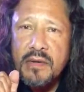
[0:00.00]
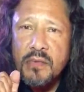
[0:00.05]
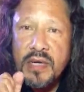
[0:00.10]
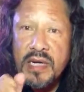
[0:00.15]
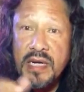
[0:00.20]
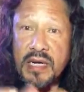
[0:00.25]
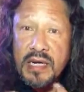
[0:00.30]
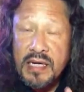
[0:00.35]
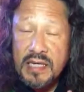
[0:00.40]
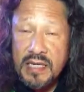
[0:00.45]

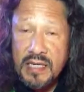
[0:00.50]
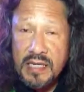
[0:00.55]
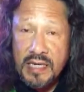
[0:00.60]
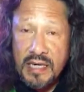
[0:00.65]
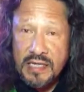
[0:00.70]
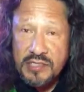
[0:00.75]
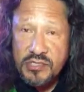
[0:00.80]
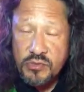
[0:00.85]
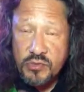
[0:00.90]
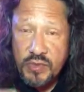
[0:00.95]
He
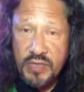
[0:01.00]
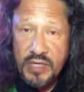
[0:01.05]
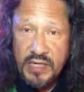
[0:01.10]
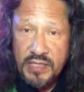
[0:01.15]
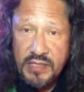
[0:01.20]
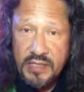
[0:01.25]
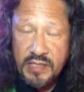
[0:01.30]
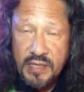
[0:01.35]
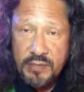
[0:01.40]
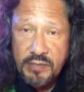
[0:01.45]
and I just
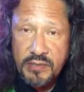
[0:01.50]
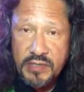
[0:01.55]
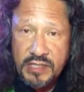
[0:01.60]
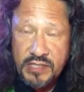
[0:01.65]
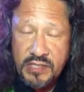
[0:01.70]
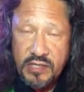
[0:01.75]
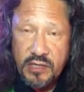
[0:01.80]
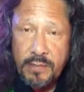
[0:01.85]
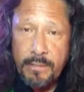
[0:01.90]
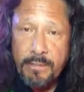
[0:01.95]
reconnected a couple
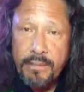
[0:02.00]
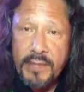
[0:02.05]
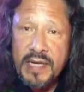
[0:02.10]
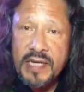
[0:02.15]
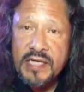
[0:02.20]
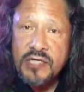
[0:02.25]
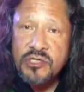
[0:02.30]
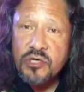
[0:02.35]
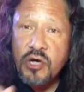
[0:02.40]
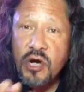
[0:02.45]
days ago.
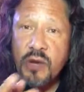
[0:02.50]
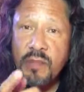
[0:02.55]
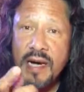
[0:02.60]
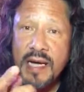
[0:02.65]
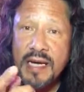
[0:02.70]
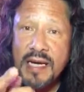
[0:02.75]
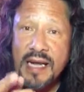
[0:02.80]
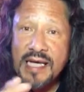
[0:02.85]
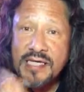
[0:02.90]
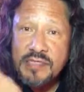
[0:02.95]
And he saw
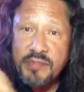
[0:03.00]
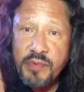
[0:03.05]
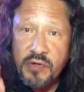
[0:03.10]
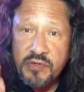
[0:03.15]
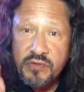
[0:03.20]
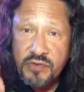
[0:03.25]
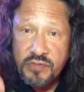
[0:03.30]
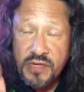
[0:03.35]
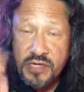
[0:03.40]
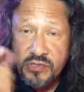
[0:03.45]
my last
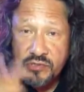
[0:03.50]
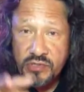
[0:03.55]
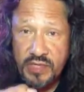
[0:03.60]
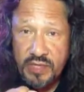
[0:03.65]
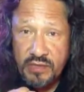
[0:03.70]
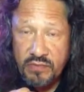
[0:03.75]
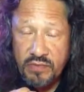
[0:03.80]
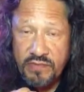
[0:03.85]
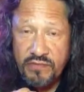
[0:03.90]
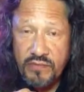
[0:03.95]
post from
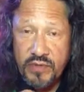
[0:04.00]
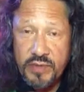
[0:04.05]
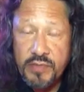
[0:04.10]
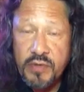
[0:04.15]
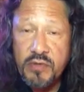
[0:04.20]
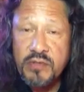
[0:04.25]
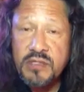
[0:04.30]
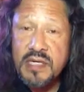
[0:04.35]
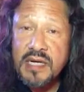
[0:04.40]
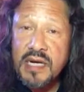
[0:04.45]
yesterday, the referee
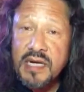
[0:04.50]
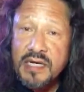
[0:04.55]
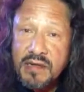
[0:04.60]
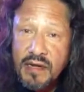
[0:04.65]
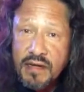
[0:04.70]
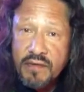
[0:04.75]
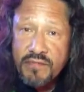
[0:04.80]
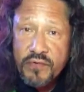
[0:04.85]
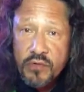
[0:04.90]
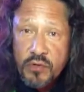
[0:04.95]
post, and had
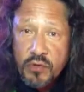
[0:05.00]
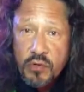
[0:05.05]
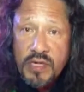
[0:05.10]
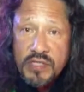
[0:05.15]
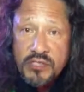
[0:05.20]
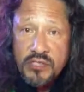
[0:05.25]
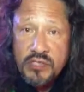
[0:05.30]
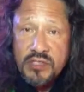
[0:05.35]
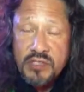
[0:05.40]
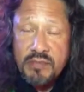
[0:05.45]
a few
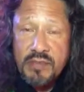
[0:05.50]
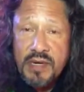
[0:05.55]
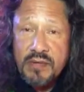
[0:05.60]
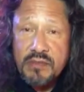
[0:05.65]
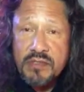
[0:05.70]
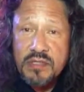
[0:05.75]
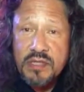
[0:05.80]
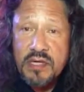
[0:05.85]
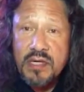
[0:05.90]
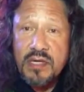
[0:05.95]
questions
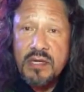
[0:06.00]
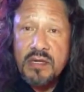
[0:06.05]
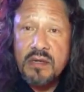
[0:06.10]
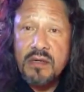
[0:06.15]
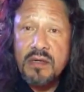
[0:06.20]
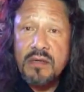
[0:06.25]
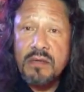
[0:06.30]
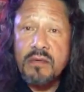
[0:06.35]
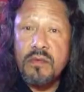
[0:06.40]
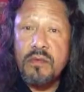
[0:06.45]
about
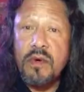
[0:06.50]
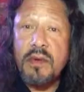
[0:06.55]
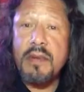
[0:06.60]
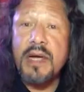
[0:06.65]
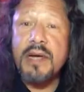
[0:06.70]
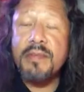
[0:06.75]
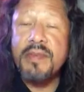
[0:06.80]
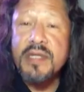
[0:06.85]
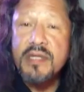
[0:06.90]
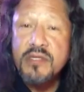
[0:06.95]
what
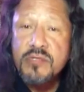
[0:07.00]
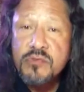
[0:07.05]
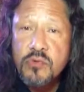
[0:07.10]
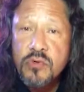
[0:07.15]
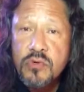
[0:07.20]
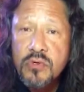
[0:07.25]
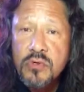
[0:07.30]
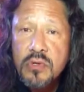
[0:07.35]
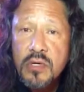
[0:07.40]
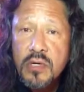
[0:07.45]
my opinions
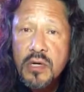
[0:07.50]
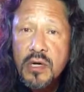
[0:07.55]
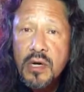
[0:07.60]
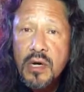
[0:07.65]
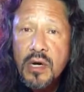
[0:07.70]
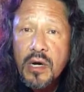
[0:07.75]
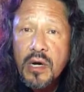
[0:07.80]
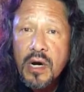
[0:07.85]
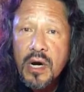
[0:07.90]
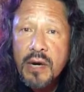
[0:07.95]
were
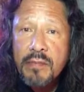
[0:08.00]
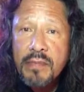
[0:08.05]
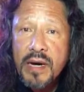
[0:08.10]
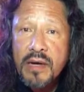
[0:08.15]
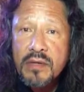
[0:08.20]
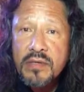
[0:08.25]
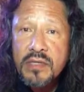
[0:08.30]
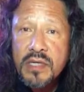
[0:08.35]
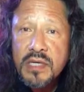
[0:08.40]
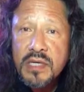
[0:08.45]

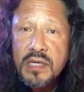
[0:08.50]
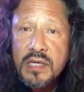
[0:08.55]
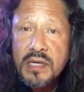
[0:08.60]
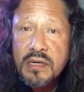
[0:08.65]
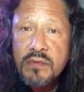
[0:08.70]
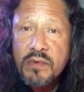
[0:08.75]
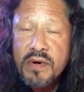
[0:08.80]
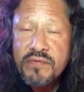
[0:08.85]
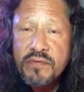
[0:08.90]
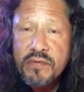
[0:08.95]
about the
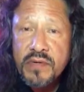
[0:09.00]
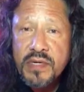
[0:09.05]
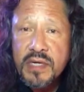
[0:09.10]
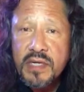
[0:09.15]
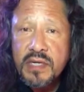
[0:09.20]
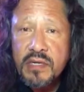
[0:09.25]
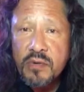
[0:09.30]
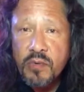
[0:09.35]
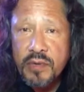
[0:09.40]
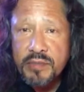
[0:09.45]
refereeing
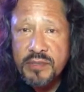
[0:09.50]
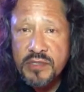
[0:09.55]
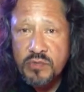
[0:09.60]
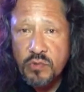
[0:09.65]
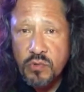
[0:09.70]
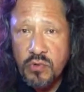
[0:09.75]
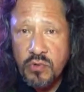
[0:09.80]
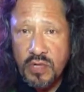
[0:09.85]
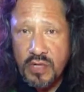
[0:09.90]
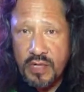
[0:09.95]
in the Women's
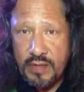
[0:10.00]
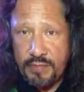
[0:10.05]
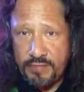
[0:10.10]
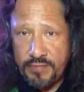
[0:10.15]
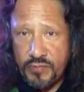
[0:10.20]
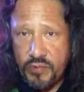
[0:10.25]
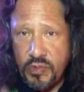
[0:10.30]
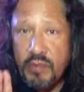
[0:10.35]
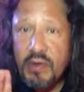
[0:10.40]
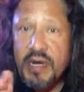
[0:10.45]
World Cup.
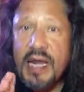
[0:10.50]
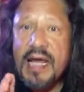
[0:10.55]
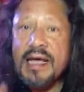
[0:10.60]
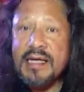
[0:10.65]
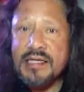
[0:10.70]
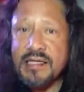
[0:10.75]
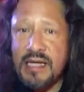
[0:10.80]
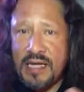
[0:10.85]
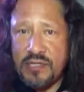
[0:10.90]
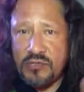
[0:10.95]
So I want
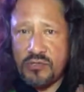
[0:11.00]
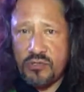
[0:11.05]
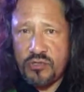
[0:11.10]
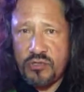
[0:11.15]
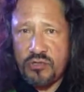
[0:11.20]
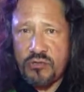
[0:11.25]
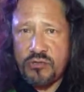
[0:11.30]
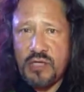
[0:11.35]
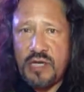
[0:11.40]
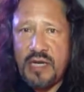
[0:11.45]
to answer
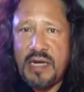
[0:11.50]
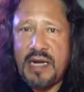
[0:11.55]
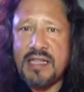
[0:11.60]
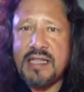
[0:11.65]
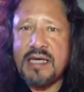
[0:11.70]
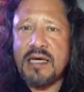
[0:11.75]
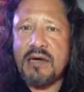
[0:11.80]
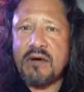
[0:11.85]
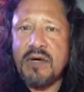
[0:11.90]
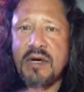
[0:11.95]
those. And I
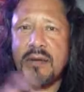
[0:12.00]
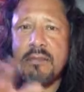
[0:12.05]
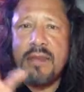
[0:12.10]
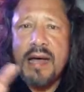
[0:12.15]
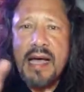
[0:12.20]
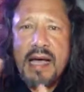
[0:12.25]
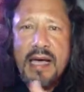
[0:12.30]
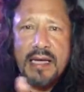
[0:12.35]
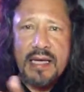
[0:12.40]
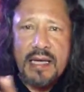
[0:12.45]
think I'll come
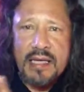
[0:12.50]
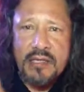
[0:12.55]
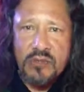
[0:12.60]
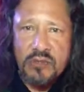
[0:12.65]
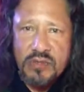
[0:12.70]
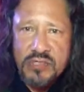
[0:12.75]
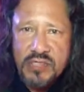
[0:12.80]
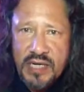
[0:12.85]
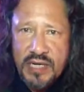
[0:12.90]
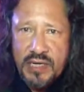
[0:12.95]
back and
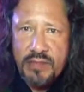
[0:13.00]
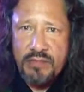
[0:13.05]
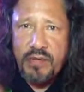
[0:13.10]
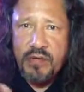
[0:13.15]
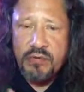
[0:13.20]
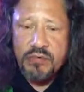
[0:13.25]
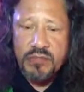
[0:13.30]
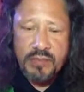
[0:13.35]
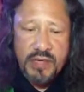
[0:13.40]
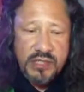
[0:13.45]
do a second
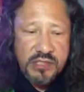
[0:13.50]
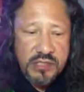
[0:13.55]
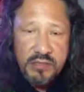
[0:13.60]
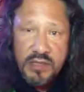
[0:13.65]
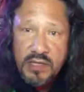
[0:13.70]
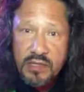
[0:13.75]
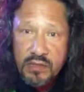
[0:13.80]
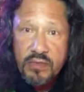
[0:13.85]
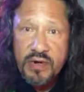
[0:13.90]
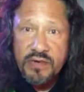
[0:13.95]
post about
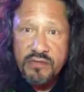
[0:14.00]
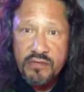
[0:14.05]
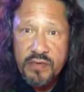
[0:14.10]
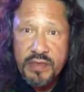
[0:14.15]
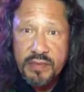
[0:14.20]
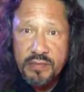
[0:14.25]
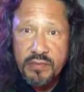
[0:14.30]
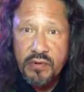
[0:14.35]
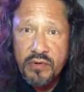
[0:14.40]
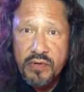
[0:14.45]
some other
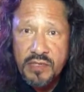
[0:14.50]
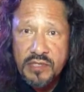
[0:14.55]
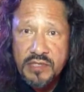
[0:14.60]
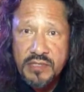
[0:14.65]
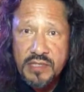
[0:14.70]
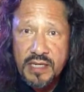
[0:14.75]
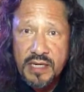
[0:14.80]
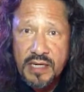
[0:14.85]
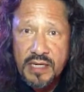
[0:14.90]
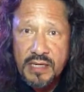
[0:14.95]
refereeing points
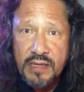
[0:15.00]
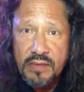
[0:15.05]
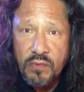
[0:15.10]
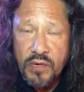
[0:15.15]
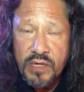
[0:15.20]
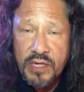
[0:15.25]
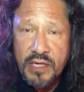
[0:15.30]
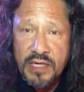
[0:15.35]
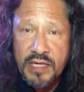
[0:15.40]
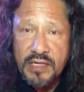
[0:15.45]
that I
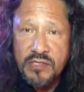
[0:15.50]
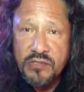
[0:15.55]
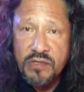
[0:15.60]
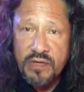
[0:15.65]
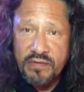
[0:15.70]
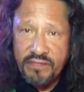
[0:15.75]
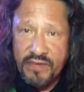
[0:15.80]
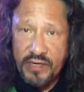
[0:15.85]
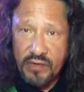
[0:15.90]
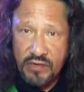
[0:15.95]
wanted to get
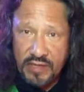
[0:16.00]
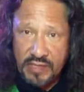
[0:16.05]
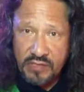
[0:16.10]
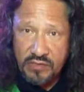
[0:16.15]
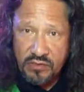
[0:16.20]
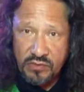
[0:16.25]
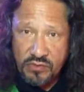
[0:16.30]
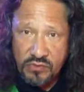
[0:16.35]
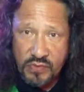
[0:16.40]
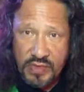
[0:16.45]
to if I don't get
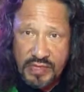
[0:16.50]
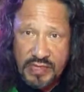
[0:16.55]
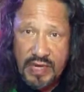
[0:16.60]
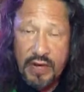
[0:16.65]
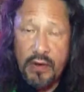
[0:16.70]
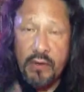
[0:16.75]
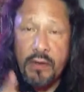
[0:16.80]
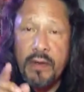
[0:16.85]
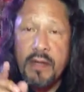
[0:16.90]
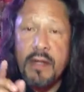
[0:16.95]
to those right
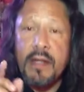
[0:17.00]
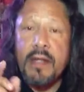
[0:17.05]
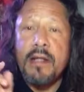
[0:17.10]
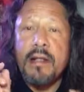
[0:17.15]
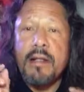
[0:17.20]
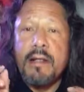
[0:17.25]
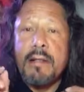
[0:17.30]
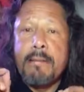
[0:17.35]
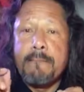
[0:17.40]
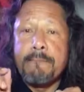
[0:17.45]
now.
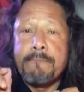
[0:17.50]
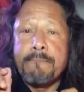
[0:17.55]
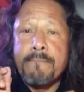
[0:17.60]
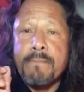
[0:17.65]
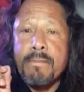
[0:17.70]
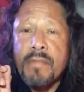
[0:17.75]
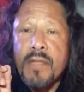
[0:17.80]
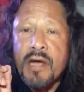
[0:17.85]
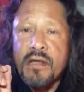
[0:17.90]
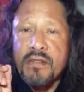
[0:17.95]

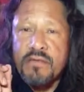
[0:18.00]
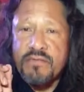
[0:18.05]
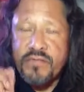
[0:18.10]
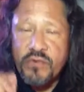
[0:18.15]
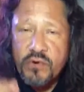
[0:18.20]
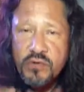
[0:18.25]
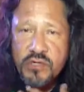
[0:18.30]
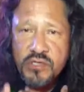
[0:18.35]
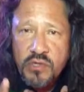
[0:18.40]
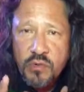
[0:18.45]

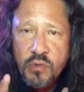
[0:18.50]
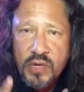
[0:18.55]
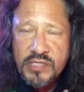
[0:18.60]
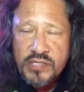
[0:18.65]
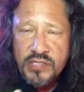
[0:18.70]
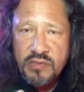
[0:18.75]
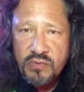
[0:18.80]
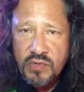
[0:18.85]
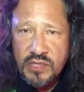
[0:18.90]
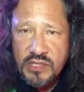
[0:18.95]
First
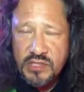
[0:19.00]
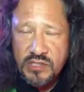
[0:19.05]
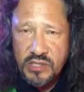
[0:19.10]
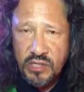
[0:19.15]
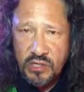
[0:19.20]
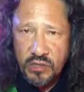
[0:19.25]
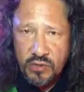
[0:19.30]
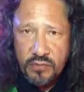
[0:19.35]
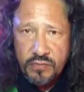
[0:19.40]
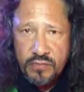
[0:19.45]
question was,
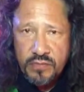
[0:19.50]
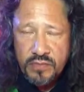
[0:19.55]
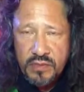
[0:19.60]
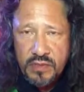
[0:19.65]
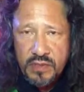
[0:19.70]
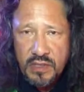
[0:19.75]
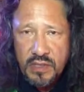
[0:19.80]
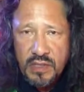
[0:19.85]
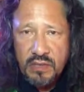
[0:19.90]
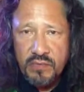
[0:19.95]
though,
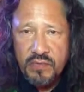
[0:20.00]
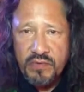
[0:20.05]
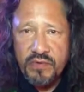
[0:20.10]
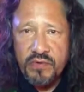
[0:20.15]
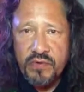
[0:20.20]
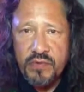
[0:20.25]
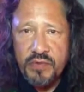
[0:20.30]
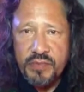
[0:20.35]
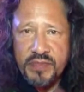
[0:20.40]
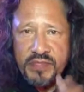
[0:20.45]

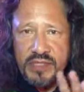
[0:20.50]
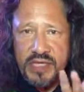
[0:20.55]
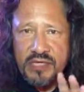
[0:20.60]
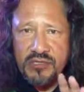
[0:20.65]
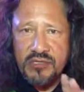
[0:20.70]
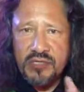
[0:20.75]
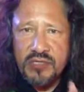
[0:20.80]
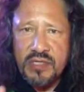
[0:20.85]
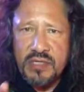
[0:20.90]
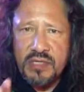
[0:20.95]
referring to
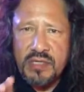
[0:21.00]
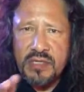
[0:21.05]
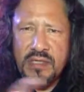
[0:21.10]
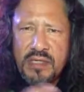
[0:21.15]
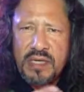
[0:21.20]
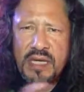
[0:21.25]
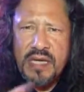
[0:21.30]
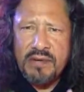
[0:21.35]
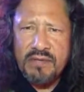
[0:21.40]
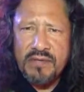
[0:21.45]
possession,
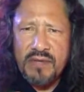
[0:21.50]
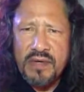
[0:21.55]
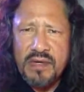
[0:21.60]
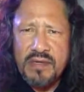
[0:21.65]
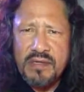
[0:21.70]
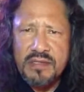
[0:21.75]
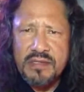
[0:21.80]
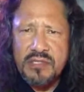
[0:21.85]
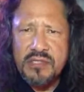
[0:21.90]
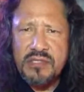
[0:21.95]

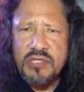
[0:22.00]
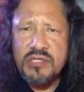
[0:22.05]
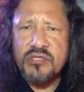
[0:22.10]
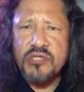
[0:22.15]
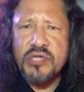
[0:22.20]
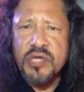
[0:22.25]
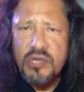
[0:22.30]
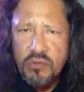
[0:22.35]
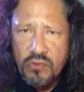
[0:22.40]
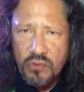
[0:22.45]
just in
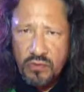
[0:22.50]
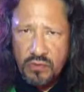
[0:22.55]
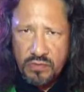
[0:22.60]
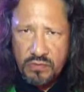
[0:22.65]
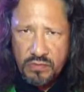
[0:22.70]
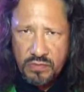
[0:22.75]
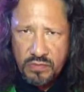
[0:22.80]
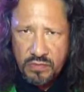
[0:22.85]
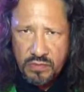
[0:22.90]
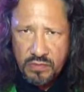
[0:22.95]
general,
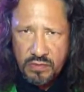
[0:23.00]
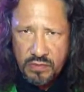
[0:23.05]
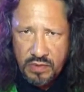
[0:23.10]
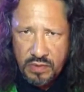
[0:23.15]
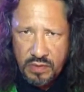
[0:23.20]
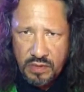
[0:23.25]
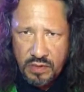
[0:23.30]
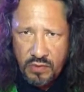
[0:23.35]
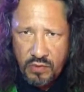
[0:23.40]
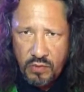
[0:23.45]

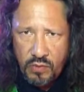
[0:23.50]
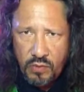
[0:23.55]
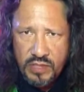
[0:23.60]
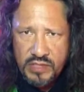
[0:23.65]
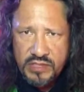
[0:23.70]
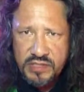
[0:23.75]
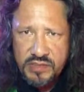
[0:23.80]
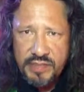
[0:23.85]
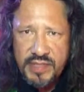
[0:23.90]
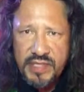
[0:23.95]

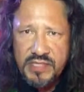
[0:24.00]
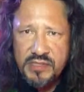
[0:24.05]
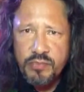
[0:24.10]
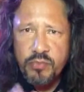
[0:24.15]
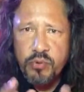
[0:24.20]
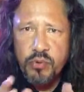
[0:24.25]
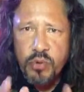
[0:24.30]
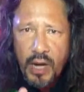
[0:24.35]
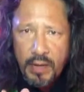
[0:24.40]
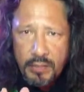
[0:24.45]
what is the
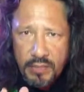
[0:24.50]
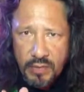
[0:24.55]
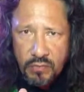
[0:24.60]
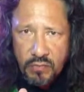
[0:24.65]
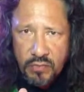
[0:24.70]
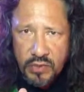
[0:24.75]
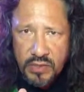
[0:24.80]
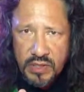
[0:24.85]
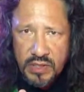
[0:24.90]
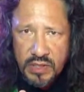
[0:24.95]
biggest
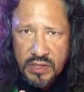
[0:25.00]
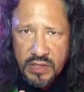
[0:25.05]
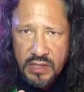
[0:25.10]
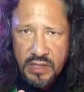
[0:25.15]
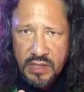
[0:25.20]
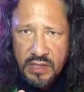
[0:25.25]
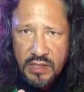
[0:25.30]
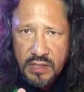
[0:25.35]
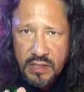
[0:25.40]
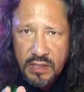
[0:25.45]
problem with
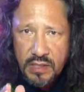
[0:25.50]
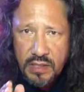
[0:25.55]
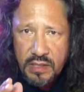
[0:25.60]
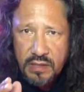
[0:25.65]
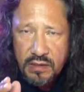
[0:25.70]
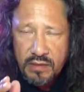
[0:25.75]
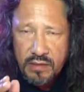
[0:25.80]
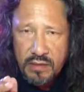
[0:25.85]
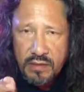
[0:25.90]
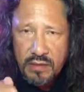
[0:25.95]

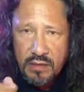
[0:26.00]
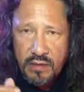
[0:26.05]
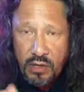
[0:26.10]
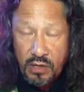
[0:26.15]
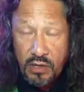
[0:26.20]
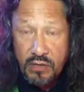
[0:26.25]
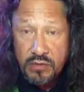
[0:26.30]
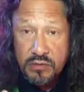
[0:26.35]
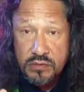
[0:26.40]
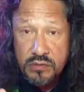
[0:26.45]

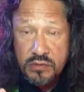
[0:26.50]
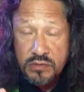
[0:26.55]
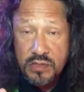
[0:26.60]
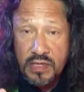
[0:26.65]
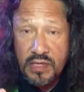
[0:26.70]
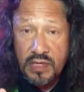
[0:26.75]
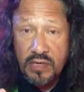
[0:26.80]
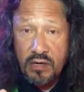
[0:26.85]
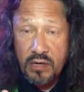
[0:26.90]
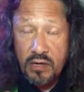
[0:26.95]
calls
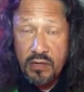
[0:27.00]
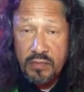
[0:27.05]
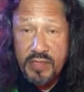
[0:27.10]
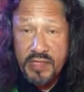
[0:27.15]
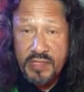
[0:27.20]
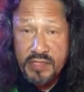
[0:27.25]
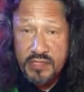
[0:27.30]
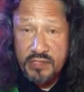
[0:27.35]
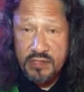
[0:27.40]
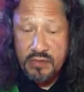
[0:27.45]
that are
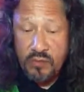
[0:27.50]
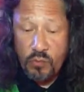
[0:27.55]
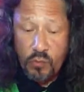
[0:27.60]
missed?